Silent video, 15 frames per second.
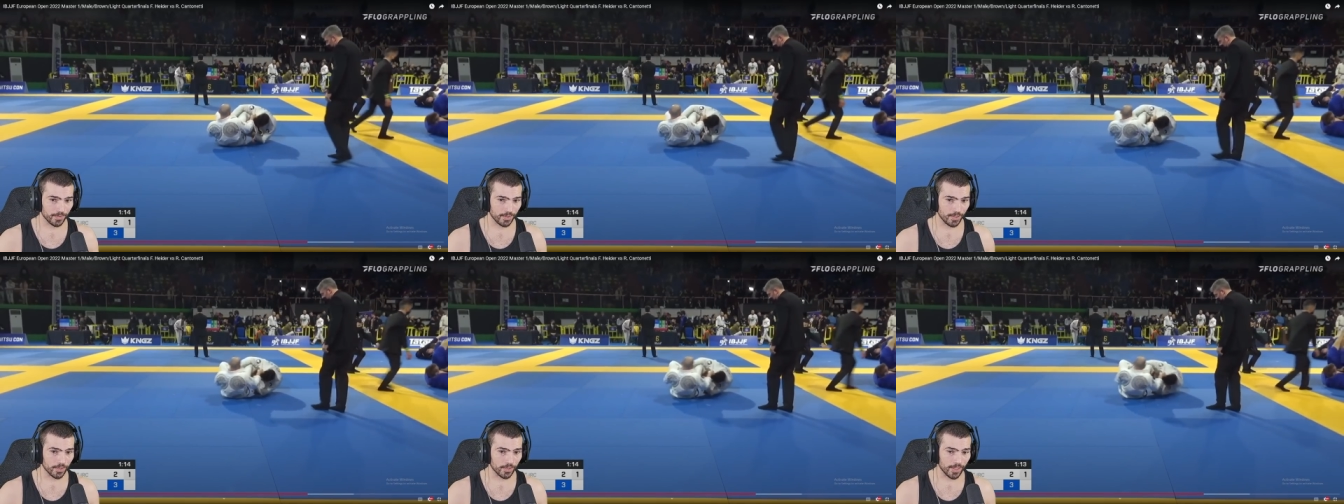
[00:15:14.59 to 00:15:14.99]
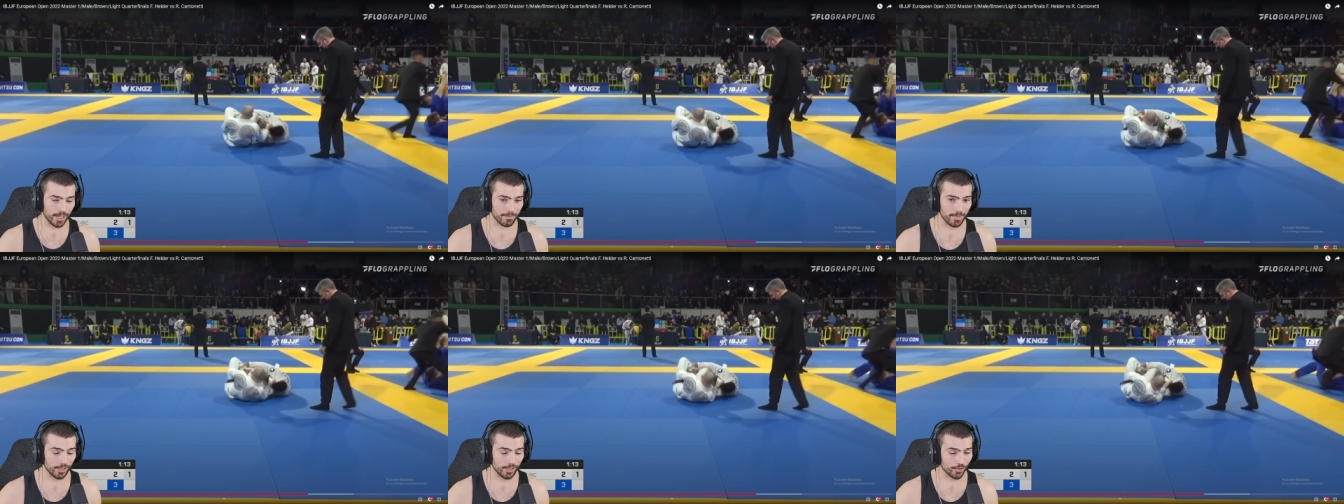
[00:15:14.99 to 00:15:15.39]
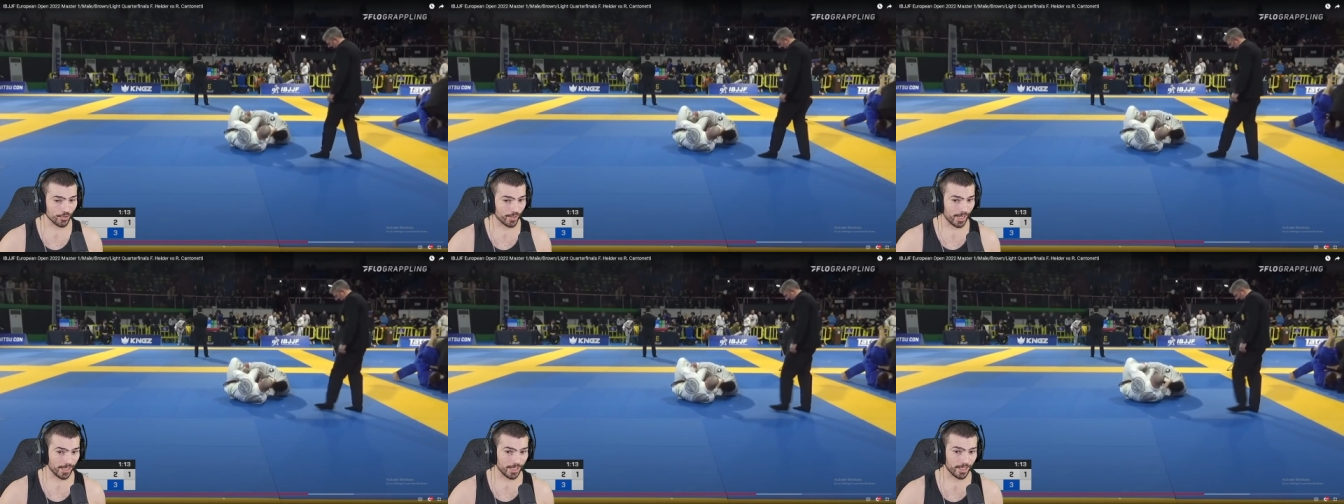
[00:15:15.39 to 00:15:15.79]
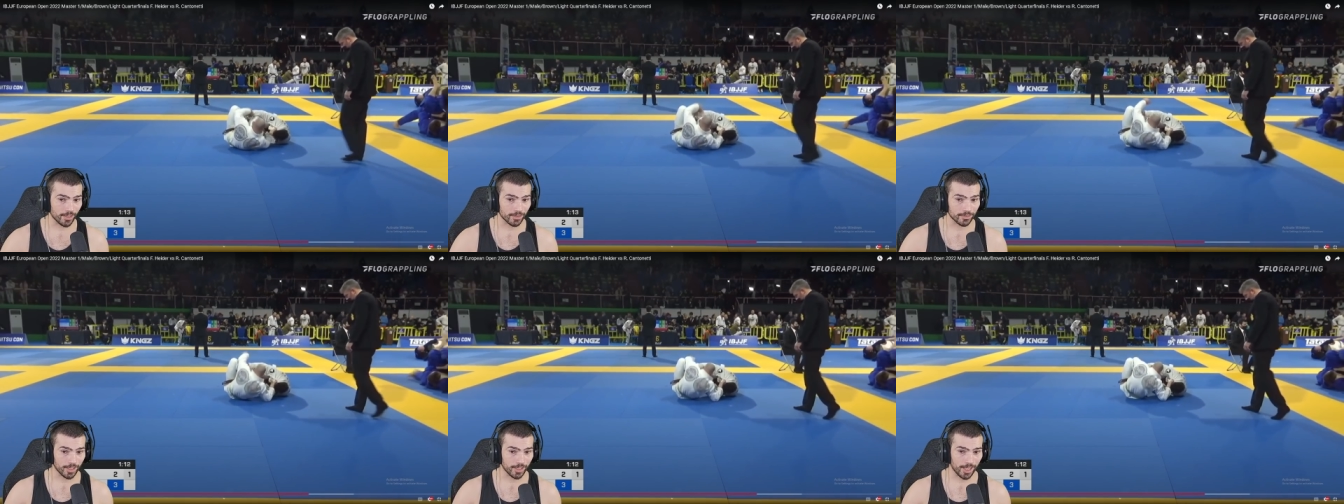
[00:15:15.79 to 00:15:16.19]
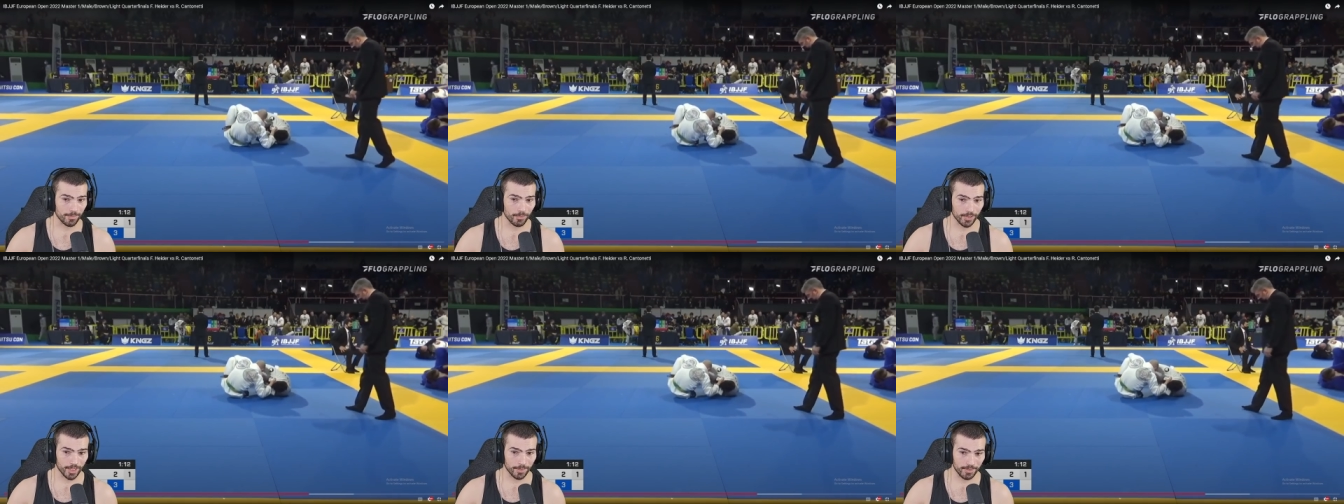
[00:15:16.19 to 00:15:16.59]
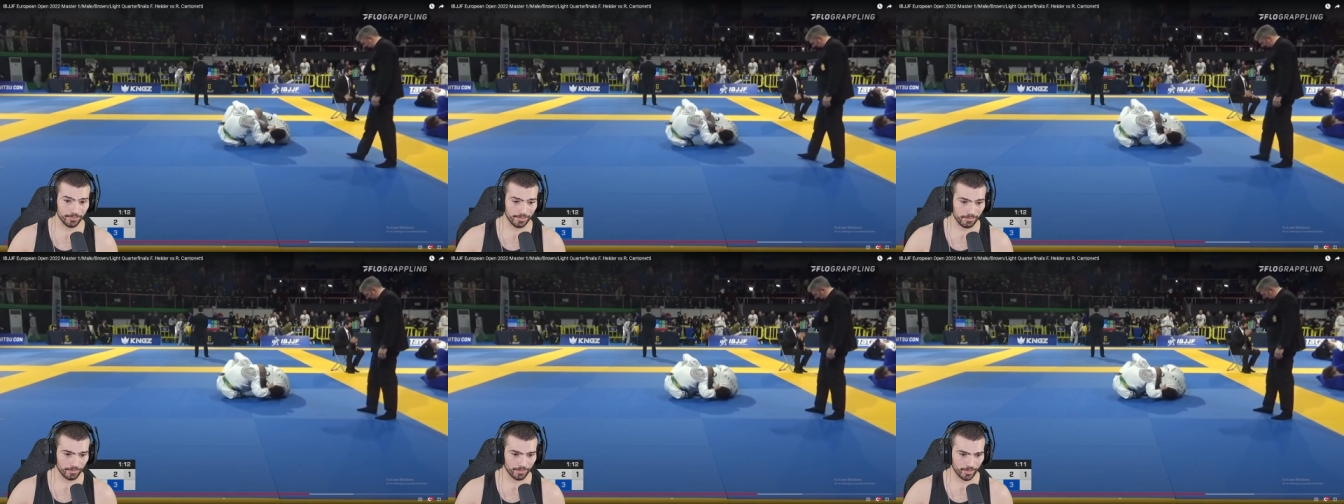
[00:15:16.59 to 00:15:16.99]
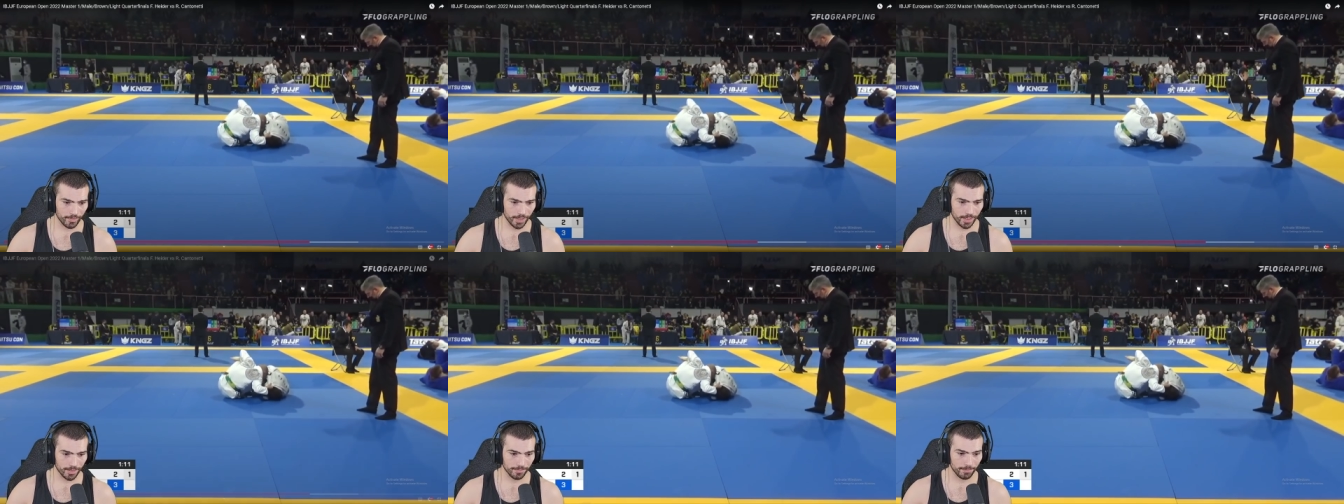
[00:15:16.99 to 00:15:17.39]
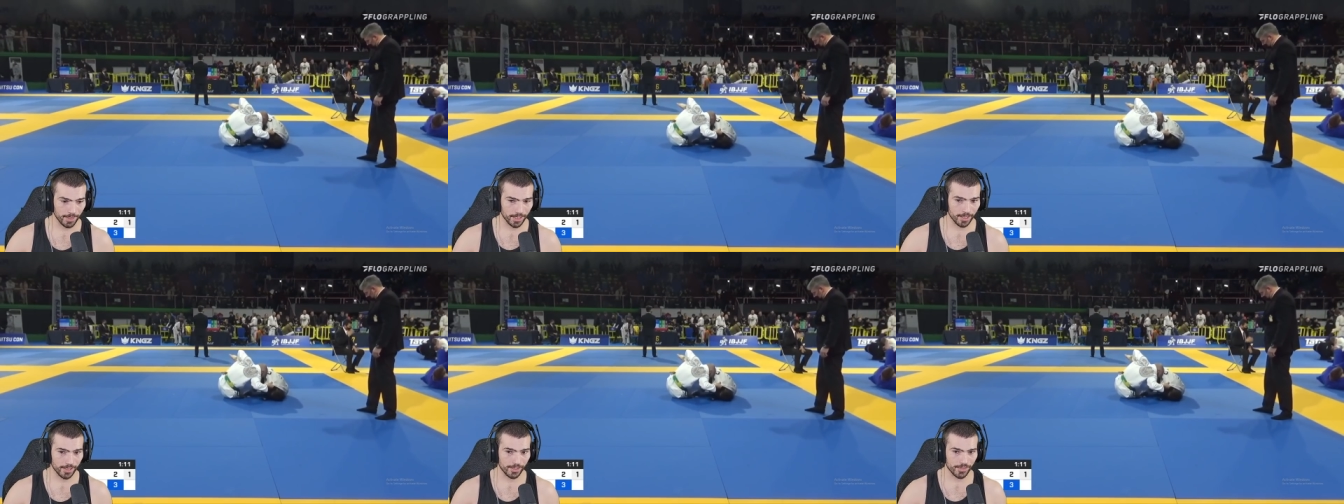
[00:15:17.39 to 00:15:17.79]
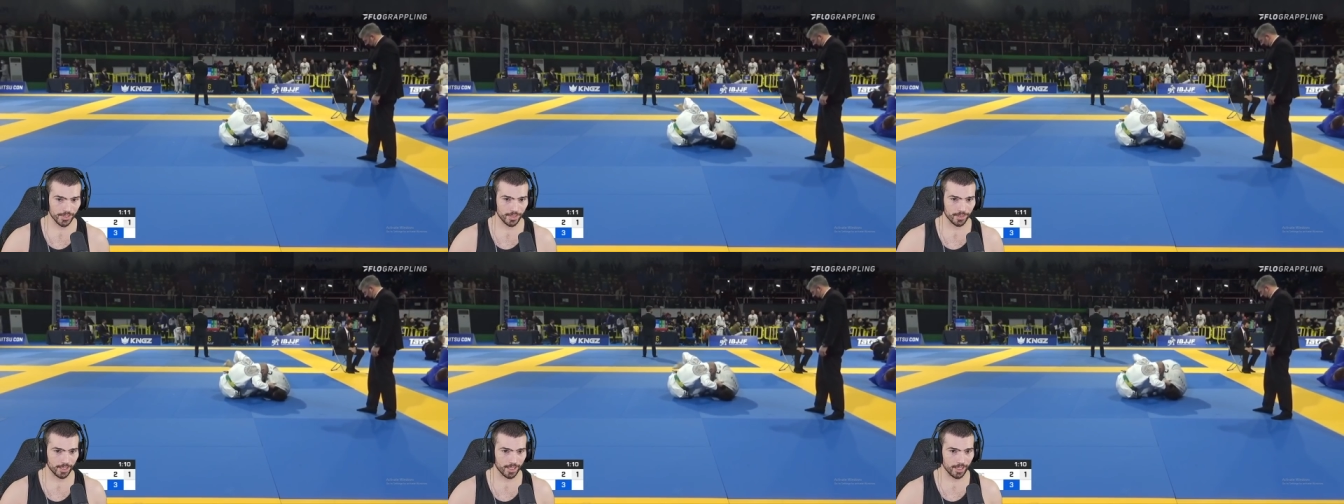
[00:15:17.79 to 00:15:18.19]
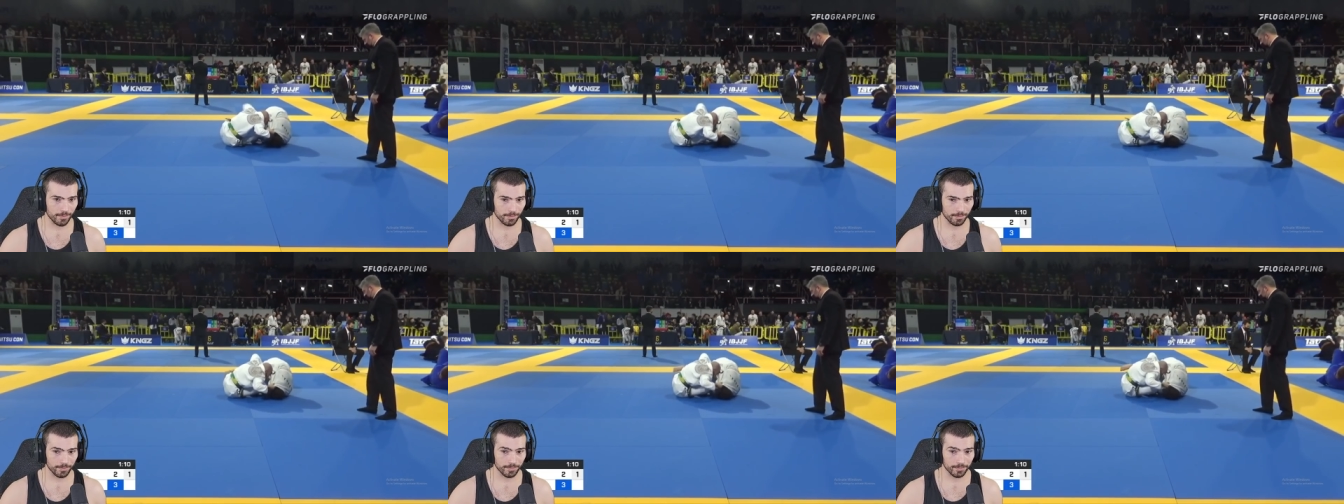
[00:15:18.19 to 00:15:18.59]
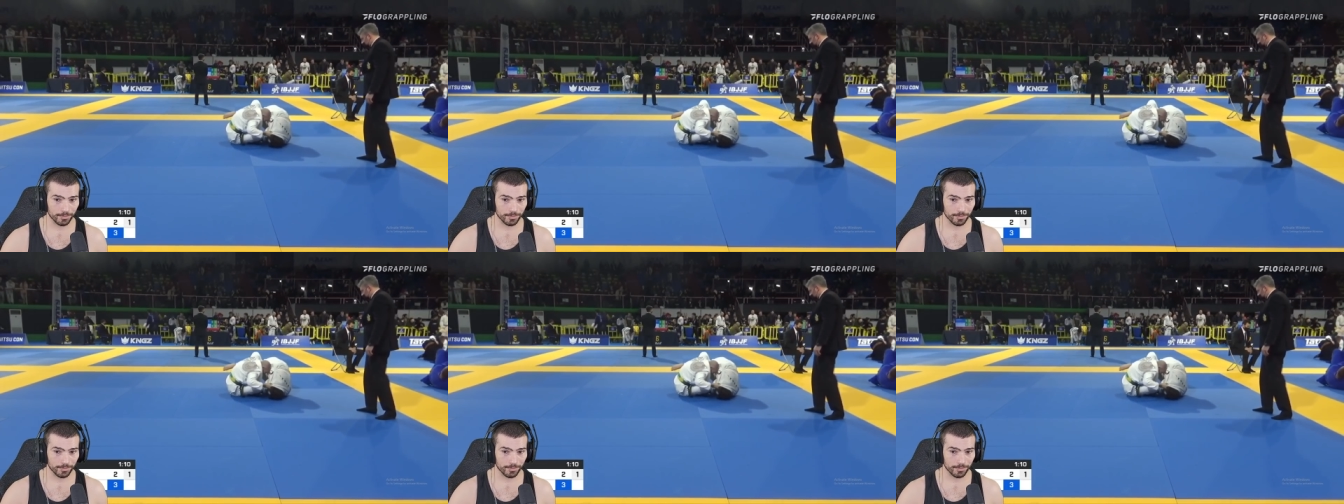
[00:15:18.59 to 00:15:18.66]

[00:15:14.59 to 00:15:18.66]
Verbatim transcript: you know, I make sure I get on top when I'm in 50 50 because I am